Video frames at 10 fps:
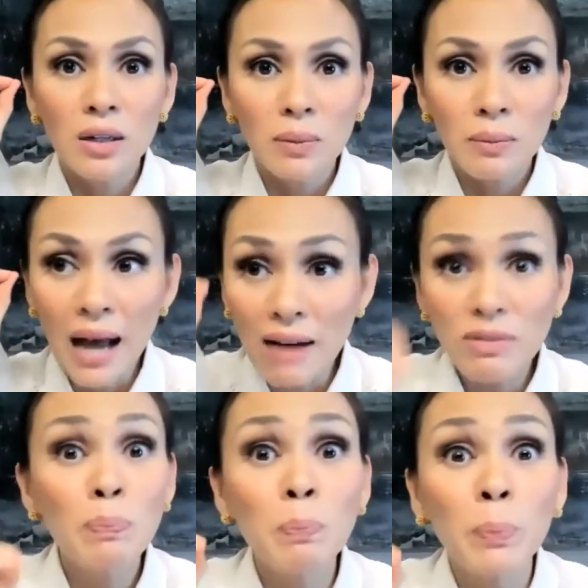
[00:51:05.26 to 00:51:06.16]
have a
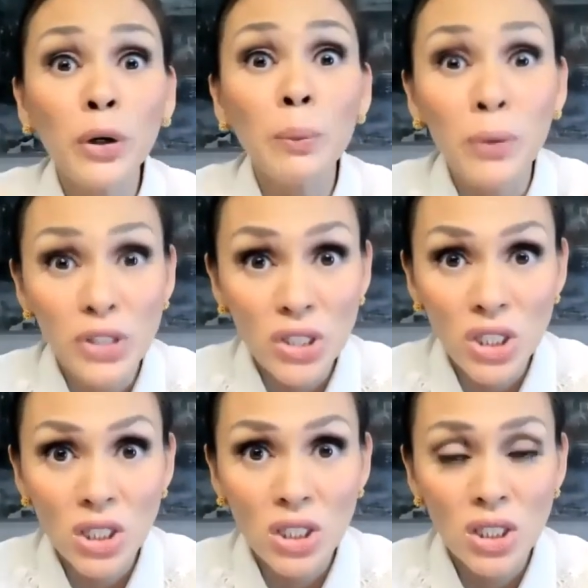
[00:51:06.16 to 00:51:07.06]

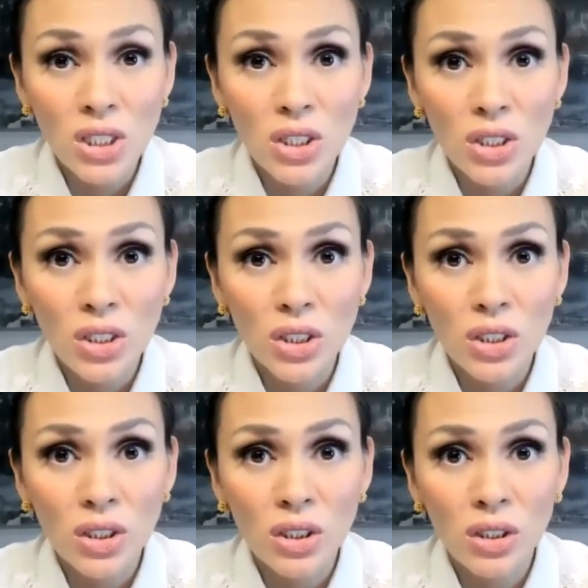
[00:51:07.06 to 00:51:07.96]
purpose.
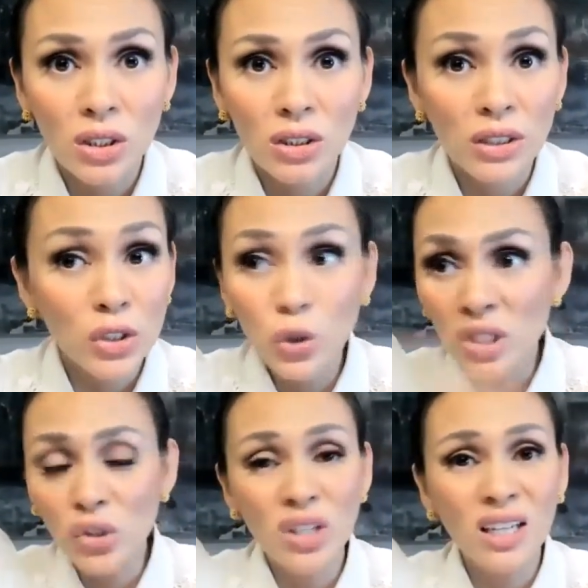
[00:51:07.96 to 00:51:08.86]
There's no
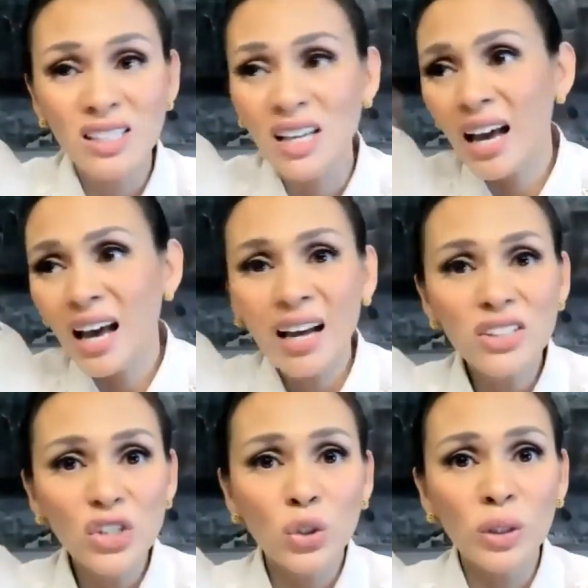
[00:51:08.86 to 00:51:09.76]
such thing as, I'll
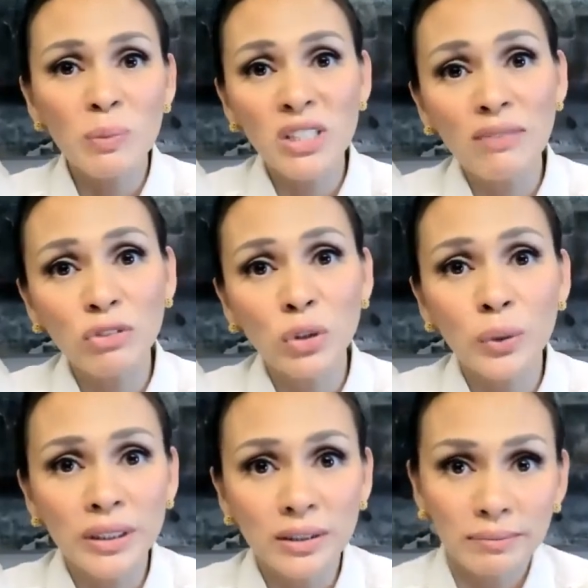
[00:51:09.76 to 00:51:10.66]
just do it because I have to do
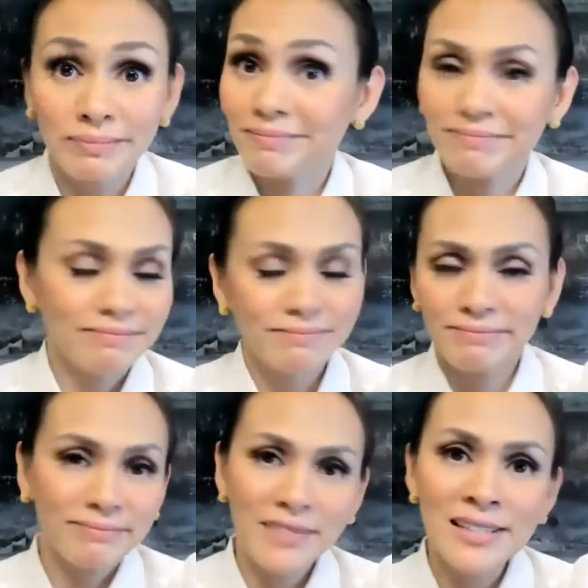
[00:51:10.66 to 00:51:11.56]
it.
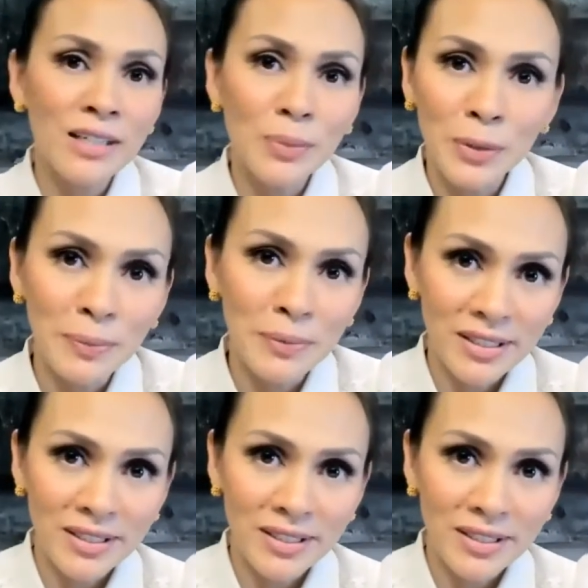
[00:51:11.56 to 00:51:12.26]
That's not a purpose.